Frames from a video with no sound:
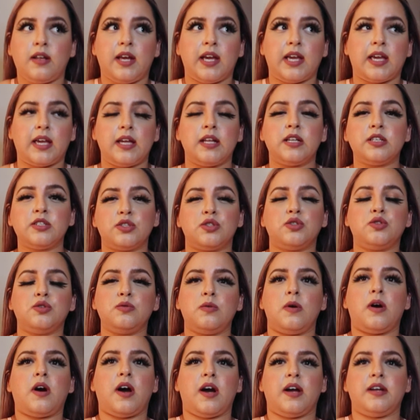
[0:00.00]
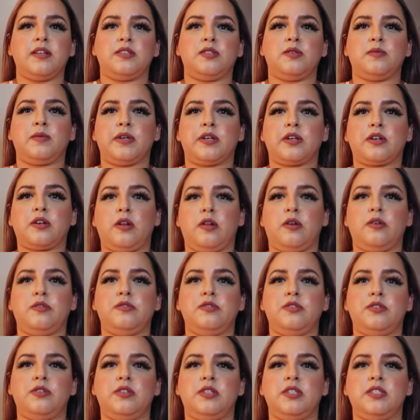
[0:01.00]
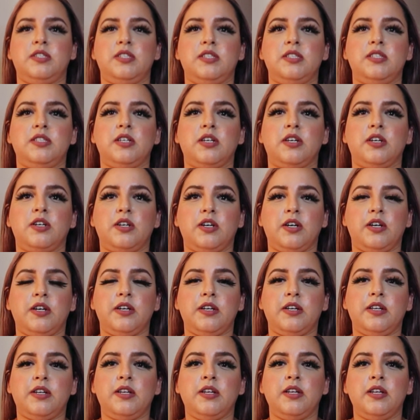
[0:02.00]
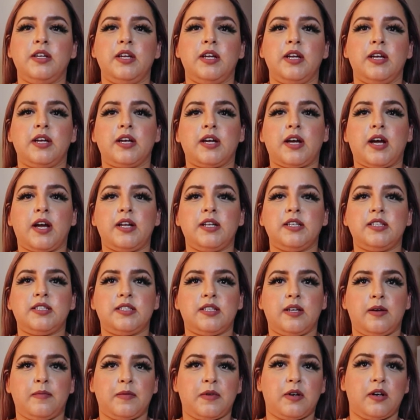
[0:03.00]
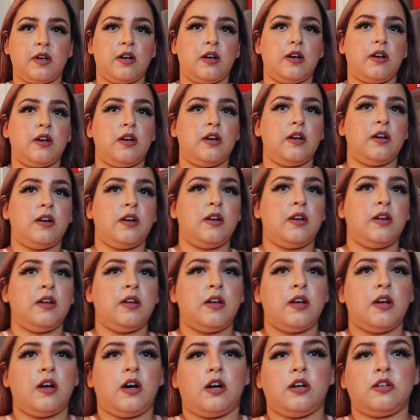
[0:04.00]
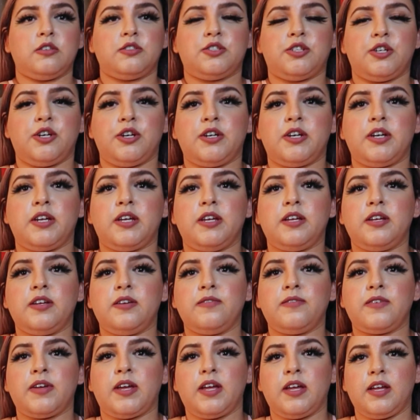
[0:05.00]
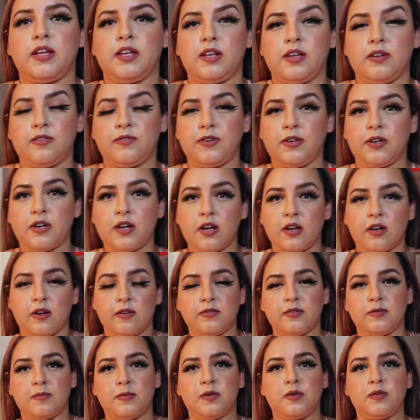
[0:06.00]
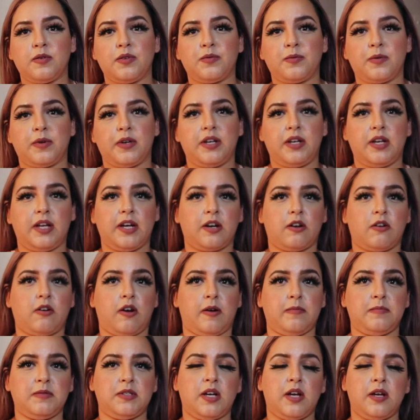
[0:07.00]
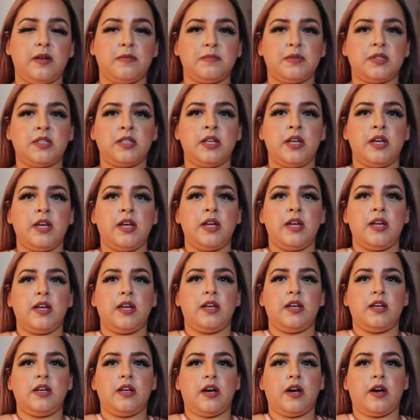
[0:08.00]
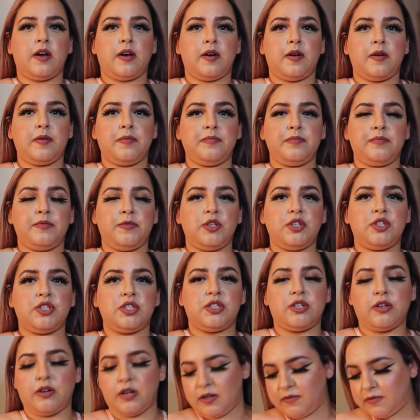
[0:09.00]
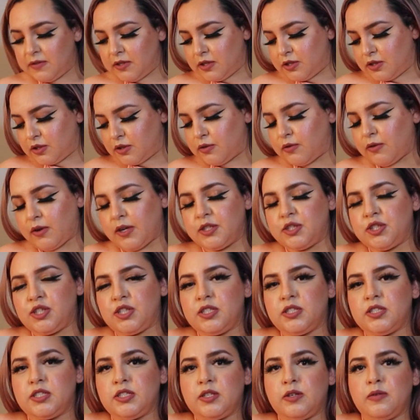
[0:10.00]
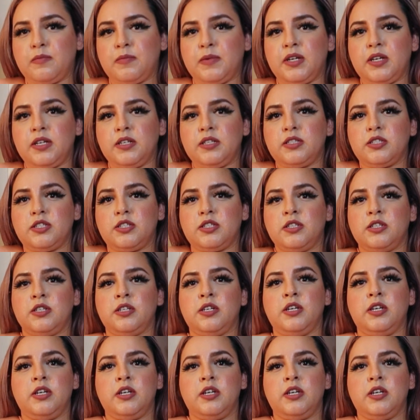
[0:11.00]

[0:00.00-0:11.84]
Like, it is too hot to wear clothes. So this is a good kind of summer alternative. And if you're uncomfortable with wearing like crop tops, you just don't have to scrunch it so much.